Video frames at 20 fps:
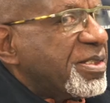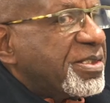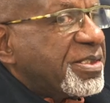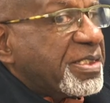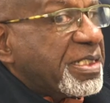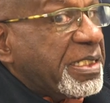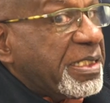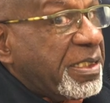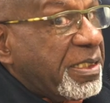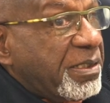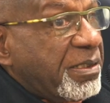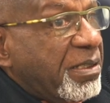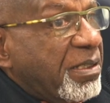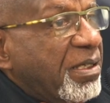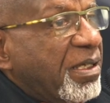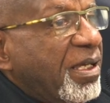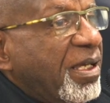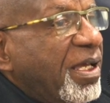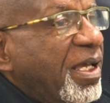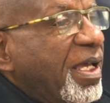see
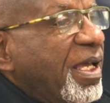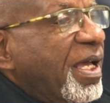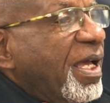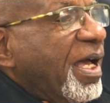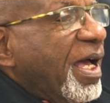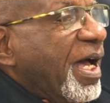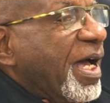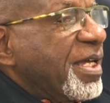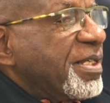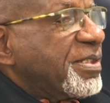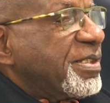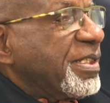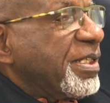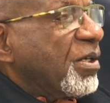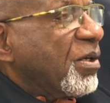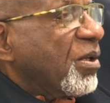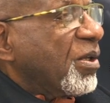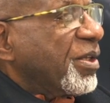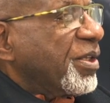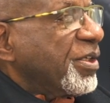
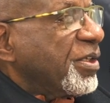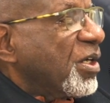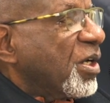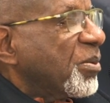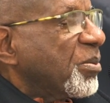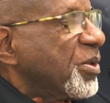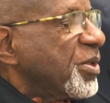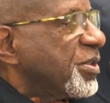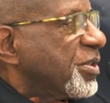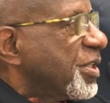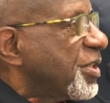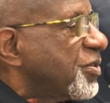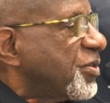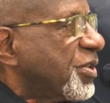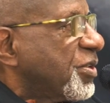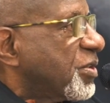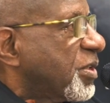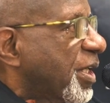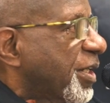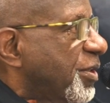all the young
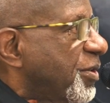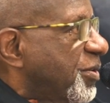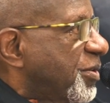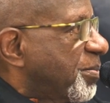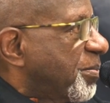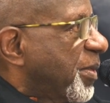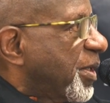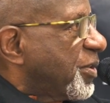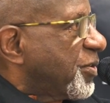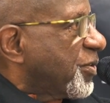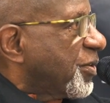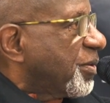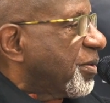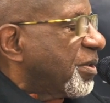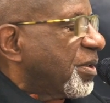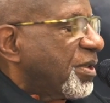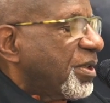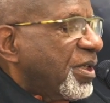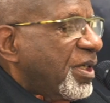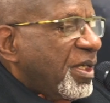musicians, like you
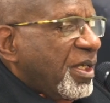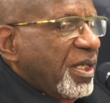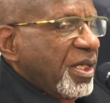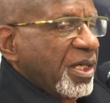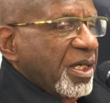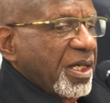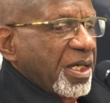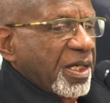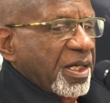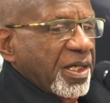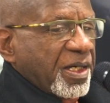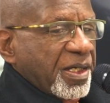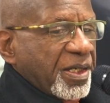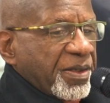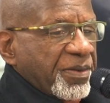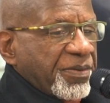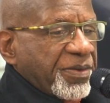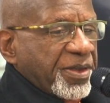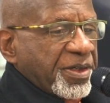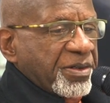mentioned.
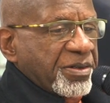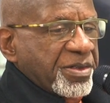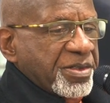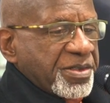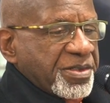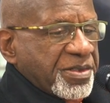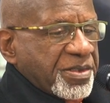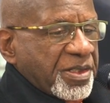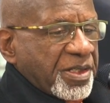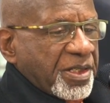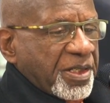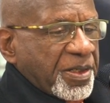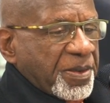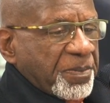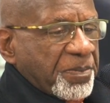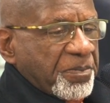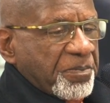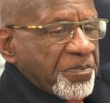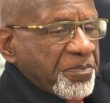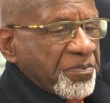There's
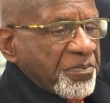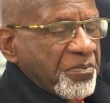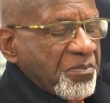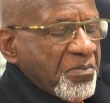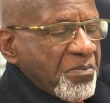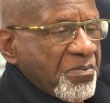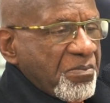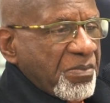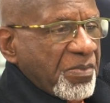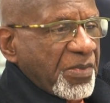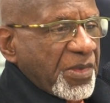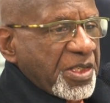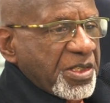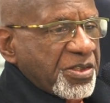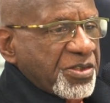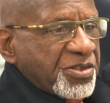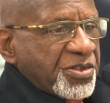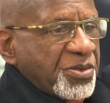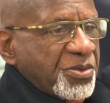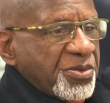
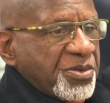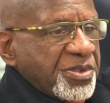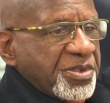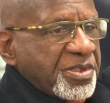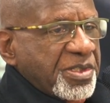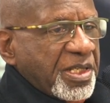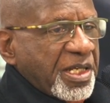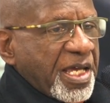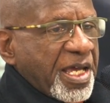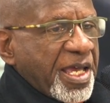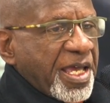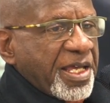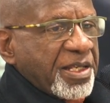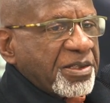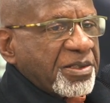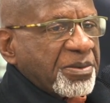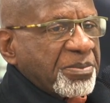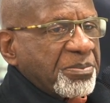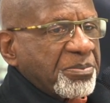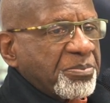students that I
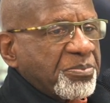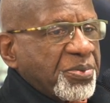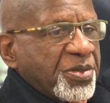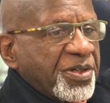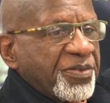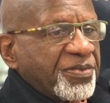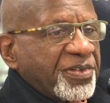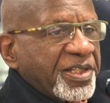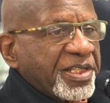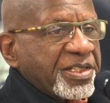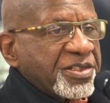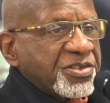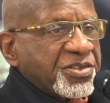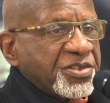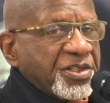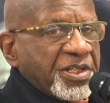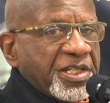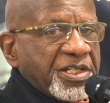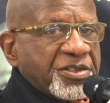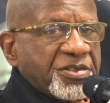had the privilege
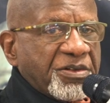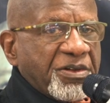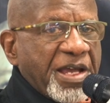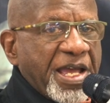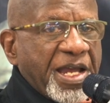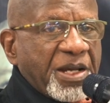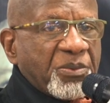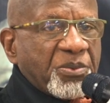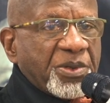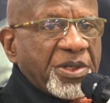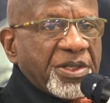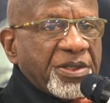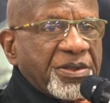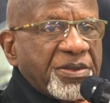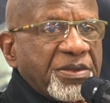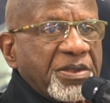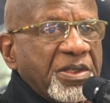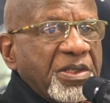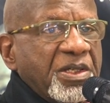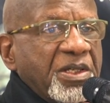to interact
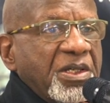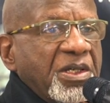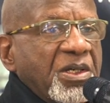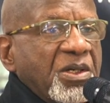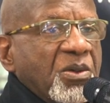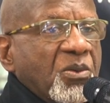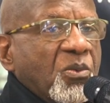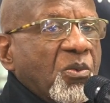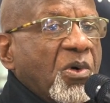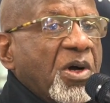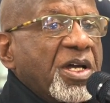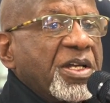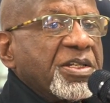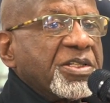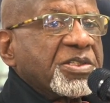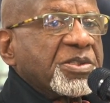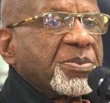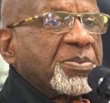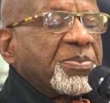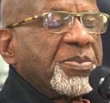with. One
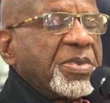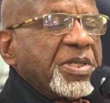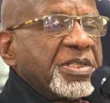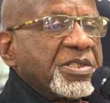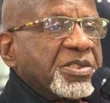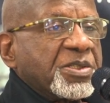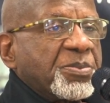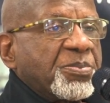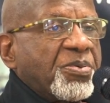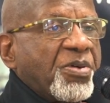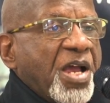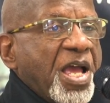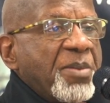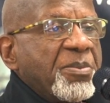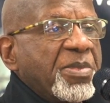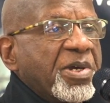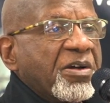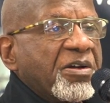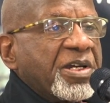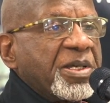is the
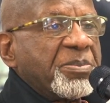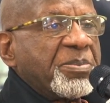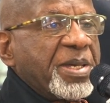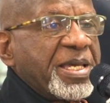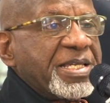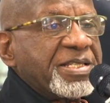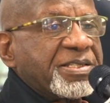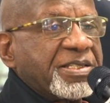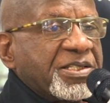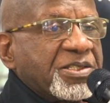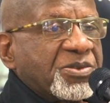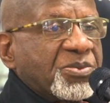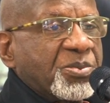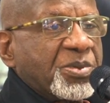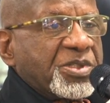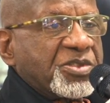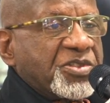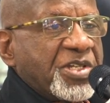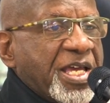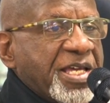primary bassist
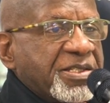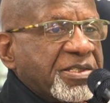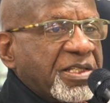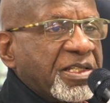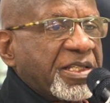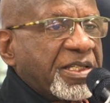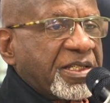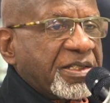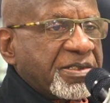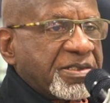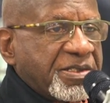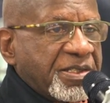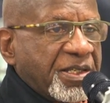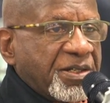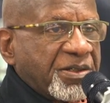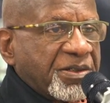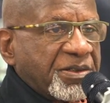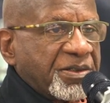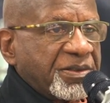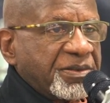with Jazz at Lincoln
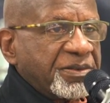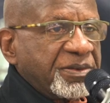Center.